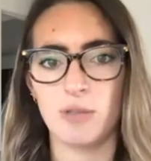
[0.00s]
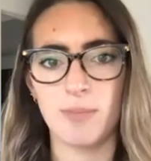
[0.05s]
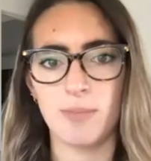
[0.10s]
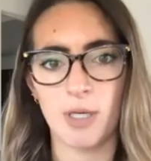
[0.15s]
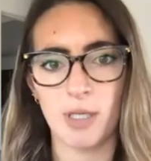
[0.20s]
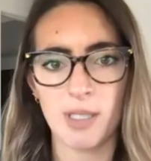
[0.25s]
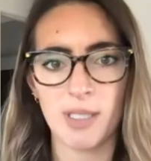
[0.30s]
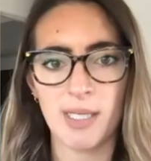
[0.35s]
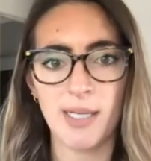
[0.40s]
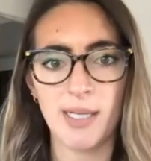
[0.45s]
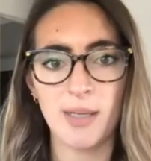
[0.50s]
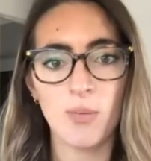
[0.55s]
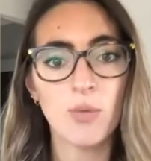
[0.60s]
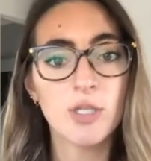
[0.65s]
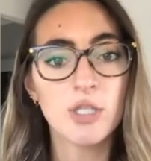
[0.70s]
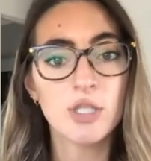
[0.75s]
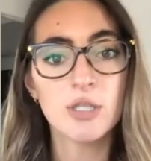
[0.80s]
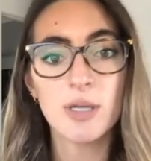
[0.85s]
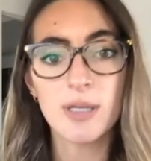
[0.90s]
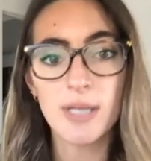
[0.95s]
marketing,
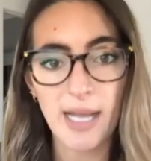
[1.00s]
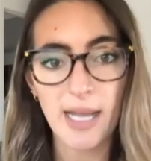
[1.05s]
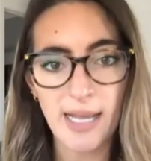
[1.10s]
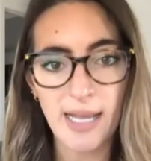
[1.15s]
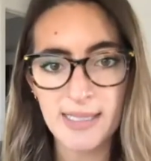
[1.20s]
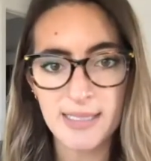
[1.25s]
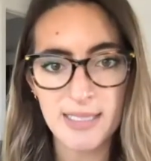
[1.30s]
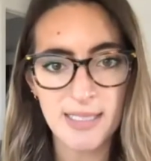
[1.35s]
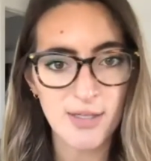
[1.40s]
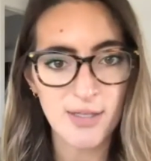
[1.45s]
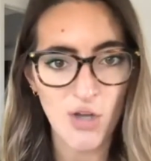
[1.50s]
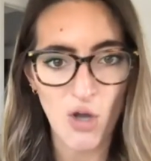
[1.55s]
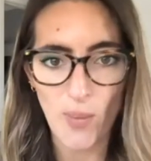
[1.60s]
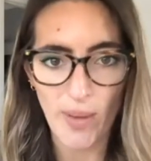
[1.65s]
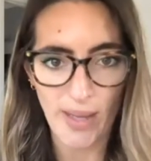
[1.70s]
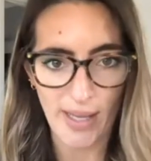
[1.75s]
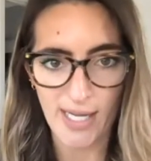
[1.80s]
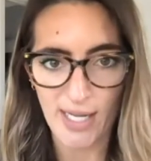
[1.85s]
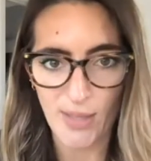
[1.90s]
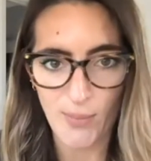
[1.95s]
which isn't
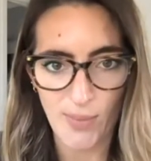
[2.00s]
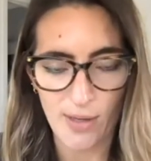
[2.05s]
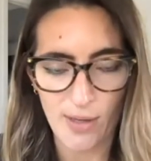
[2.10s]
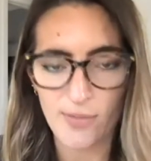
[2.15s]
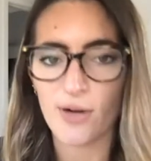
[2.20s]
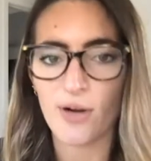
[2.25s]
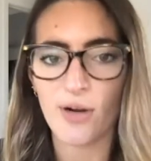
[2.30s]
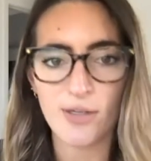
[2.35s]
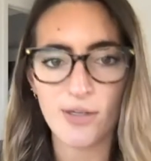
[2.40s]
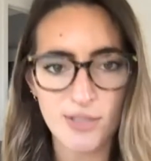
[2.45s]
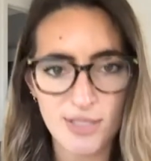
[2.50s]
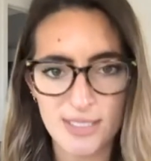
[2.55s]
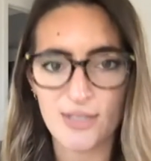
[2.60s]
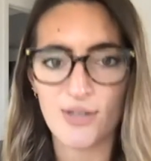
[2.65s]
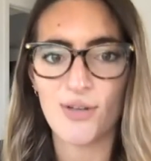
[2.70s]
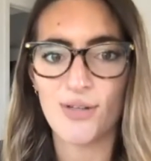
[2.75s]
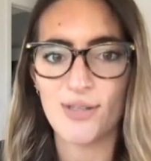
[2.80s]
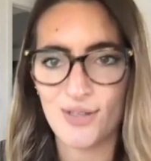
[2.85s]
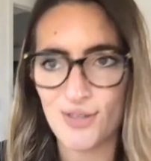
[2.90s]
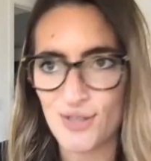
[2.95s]
going anywhere. There's
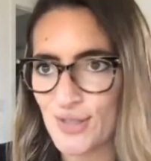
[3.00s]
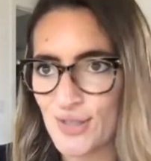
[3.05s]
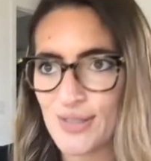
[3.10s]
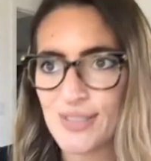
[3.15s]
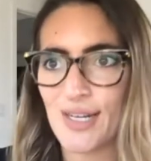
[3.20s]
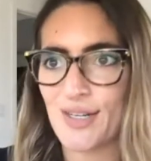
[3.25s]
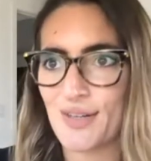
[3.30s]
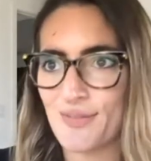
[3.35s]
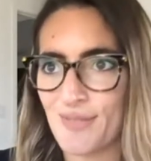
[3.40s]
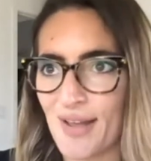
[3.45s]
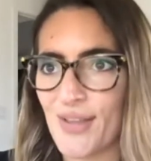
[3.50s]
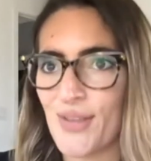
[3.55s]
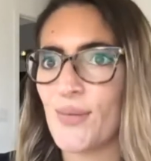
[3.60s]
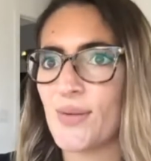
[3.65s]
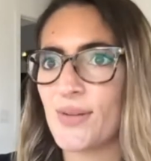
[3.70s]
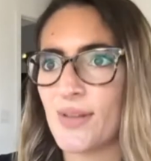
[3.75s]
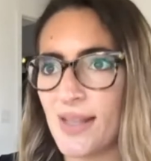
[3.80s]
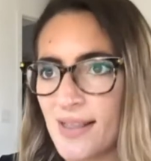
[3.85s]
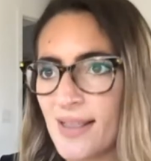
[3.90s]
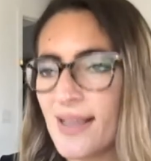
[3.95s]
still a ton of value
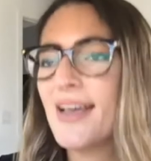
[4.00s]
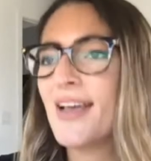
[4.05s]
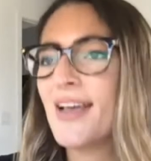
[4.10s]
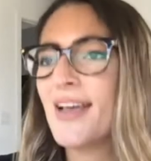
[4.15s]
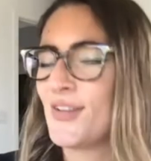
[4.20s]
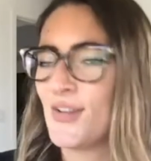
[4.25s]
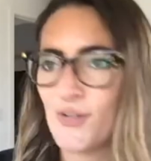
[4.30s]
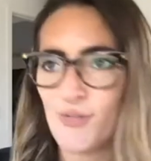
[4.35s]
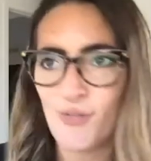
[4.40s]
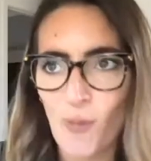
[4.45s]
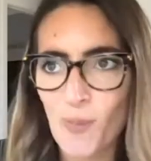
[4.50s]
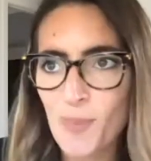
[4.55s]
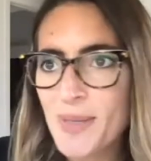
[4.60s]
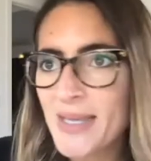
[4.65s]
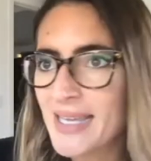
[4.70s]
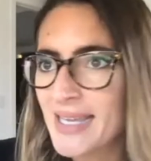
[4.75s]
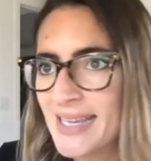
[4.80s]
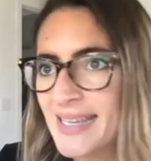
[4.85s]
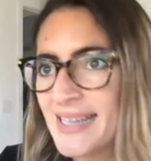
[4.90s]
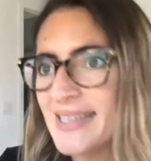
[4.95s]
in like your
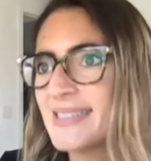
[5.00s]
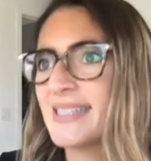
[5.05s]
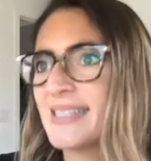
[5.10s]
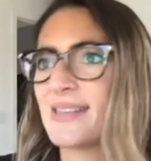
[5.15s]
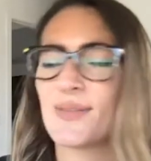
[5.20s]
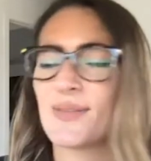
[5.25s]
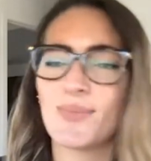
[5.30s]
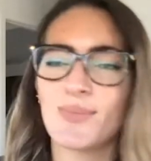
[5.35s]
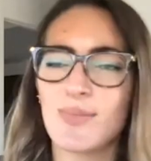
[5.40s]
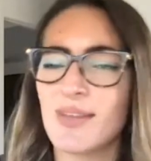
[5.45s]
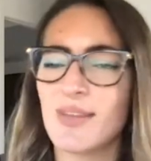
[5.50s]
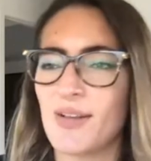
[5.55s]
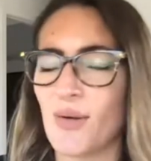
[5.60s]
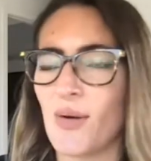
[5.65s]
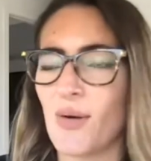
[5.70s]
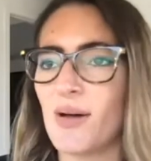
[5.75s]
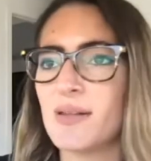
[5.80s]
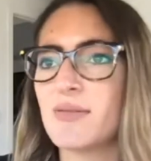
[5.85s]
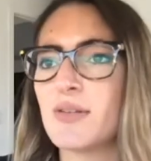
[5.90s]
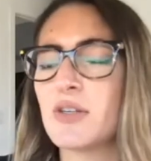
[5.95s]
4Ps and, you know,
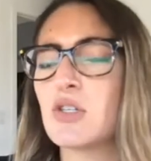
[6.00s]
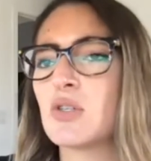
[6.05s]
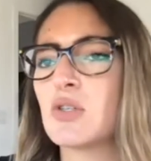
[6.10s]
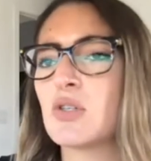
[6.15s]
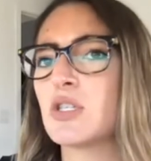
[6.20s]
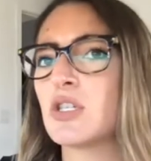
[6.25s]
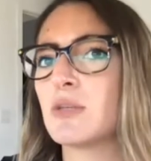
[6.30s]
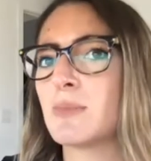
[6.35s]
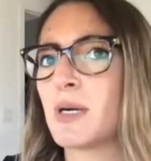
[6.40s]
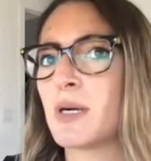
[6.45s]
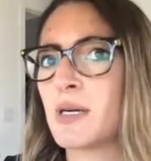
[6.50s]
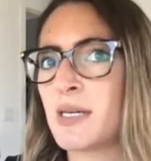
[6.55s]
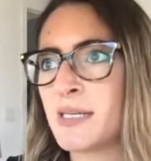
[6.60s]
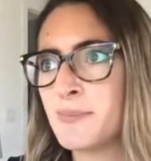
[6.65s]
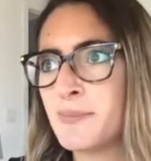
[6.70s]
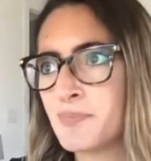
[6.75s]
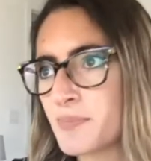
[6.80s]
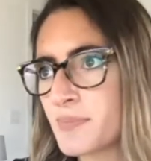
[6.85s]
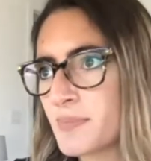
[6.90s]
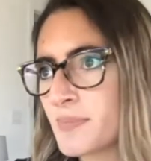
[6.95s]
all of your traditional
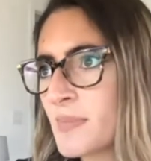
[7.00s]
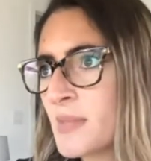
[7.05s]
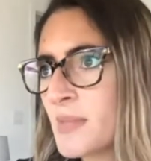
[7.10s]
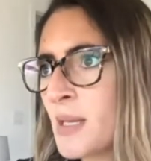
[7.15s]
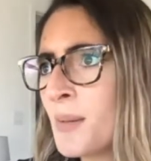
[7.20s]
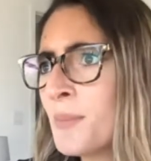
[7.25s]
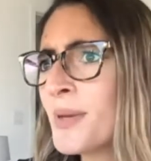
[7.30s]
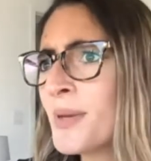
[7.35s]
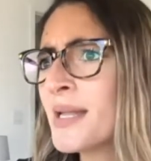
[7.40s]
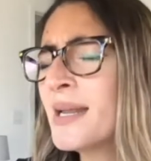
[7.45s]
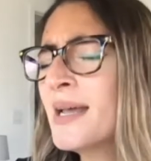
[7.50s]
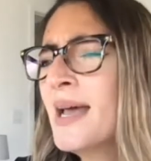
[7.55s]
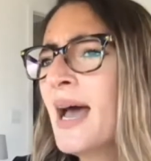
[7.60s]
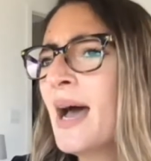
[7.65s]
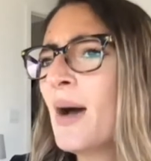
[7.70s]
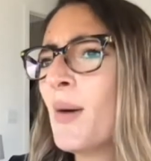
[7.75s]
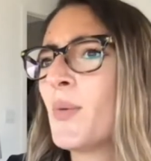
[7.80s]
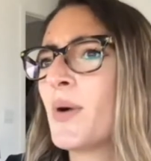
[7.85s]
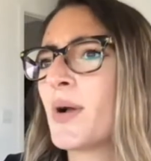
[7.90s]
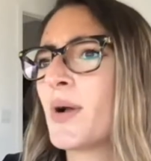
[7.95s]
marketing. But
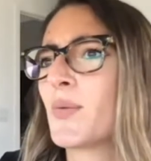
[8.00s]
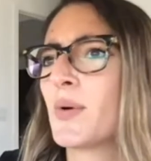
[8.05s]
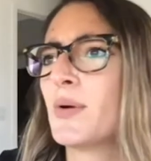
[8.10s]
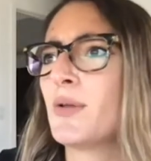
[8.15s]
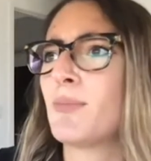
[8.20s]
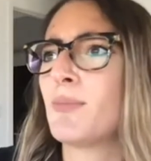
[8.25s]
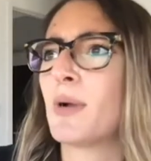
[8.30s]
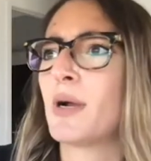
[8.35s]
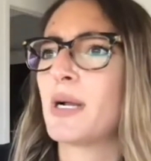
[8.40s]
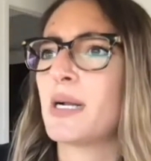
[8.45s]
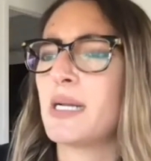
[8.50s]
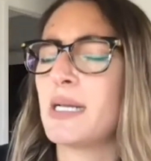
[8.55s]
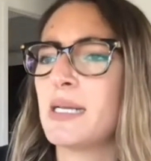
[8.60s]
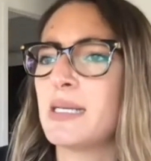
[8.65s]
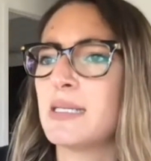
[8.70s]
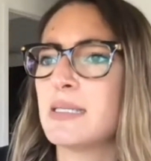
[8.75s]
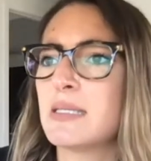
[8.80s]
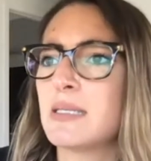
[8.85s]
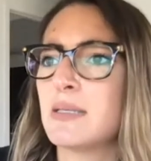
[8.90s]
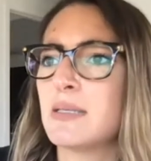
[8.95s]
what growth marketing
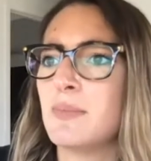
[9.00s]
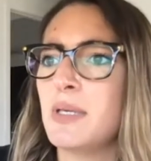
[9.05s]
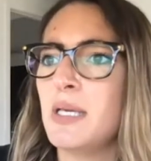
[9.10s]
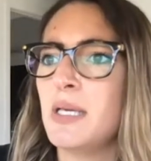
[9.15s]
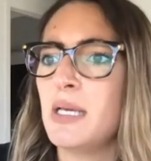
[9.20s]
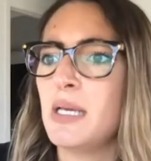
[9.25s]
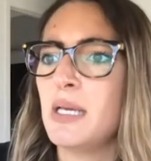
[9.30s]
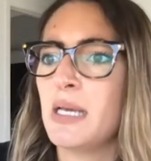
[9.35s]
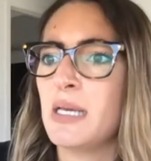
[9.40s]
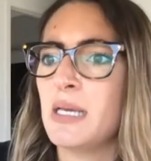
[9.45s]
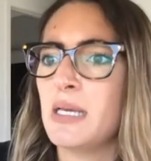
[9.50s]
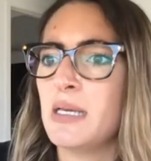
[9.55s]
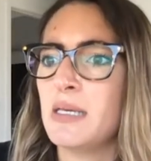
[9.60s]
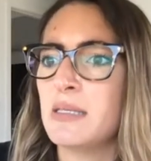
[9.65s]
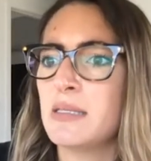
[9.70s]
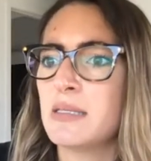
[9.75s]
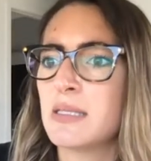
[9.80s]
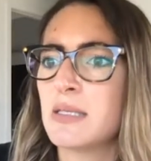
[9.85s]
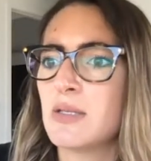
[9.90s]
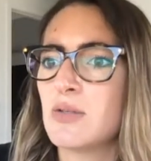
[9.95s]
is to me
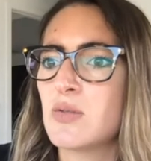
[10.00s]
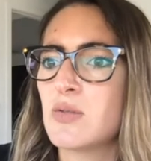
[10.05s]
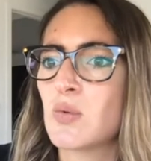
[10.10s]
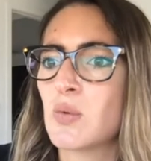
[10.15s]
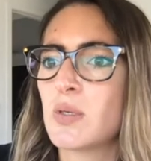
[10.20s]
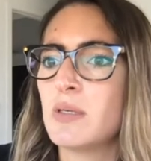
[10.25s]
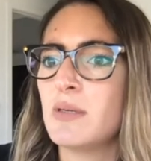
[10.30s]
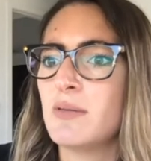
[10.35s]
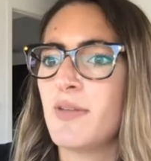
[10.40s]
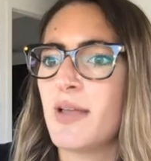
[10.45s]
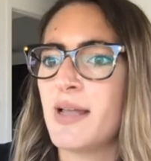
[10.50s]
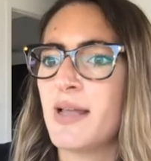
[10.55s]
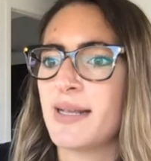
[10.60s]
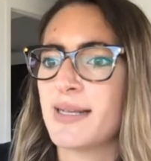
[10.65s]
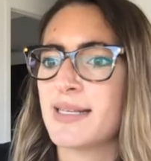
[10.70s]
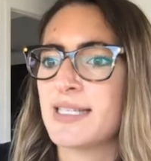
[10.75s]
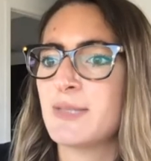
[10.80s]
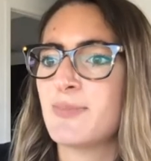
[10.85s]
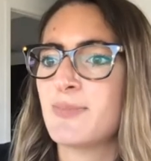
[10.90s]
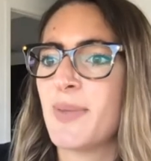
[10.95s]
is sort of an
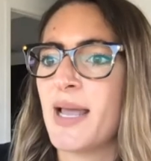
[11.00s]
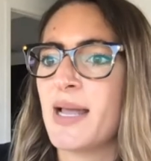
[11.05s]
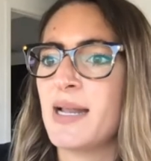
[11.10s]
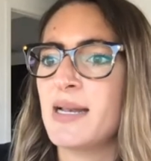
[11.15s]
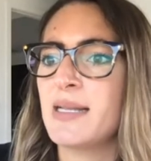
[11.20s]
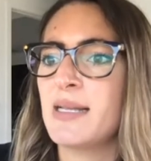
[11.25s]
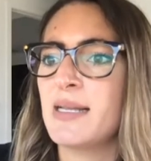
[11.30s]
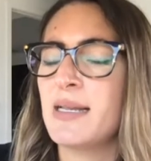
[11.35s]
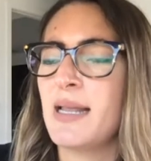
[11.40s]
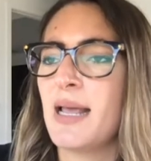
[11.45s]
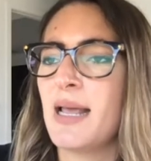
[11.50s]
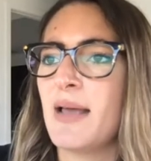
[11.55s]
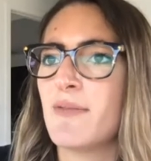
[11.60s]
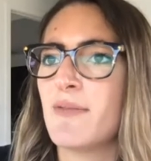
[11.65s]
expanded